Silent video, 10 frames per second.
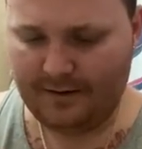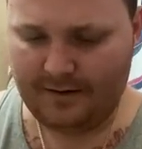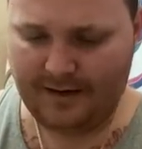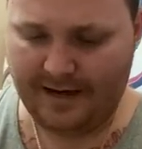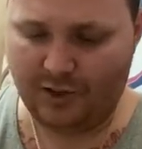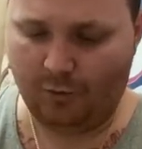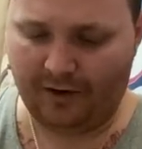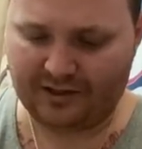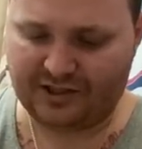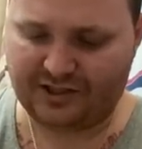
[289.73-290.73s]
and you want
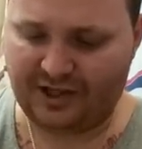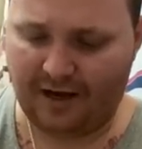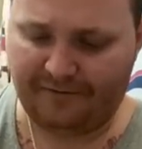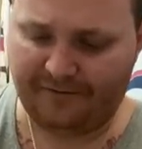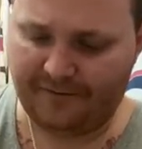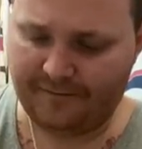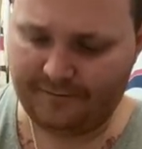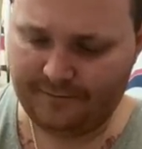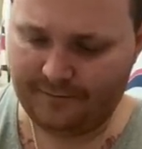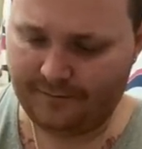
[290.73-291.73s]
to stuff
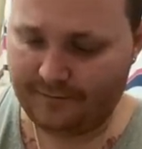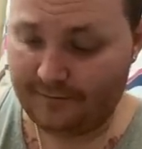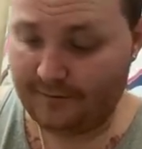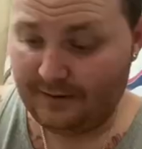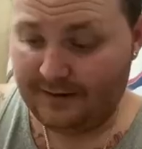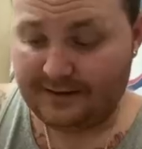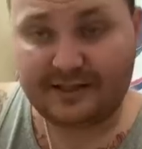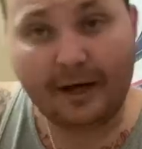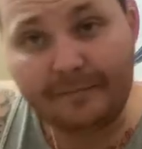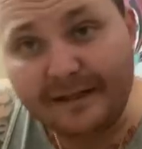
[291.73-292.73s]

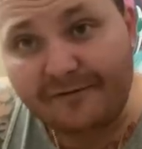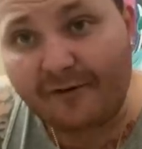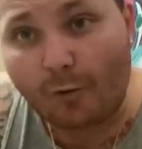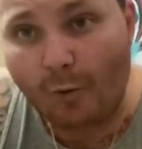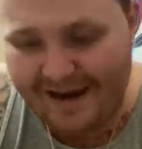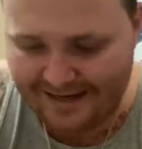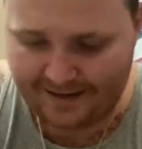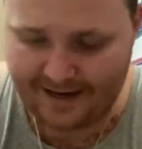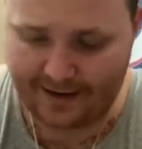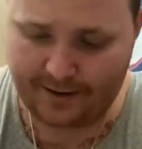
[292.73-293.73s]
something for weight in
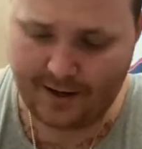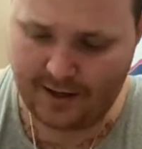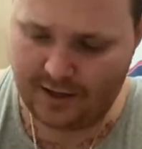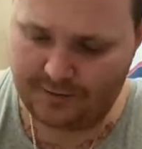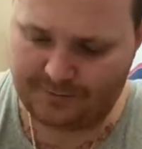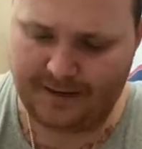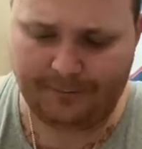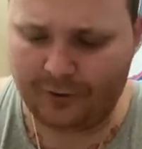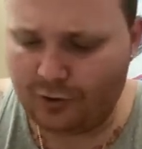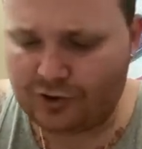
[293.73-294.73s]
there. People
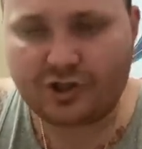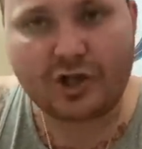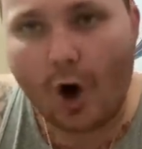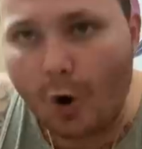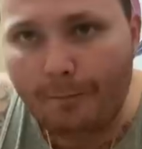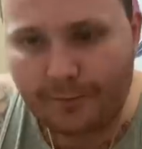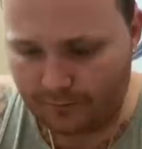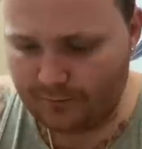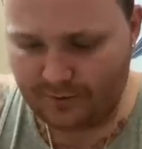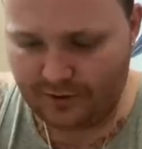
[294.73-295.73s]
use soap,
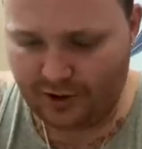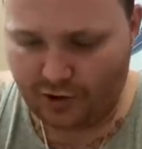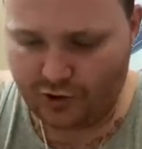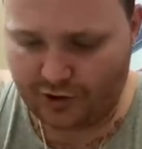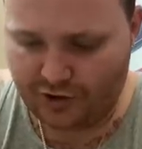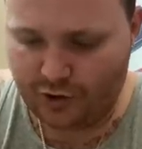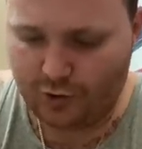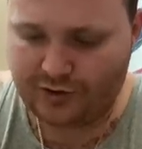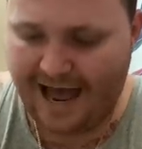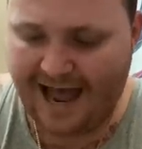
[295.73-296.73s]
you know, you can
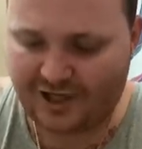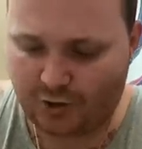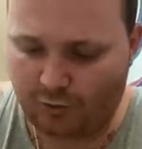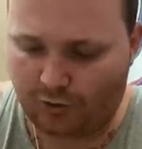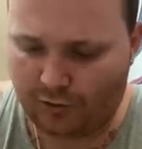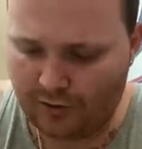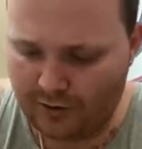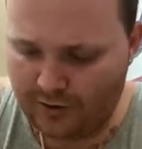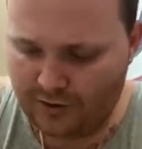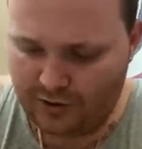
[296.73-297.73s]
use actual,
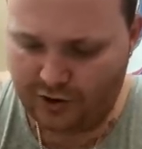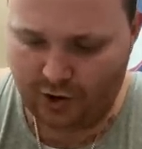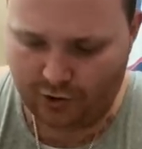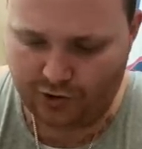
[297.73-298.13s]
you know,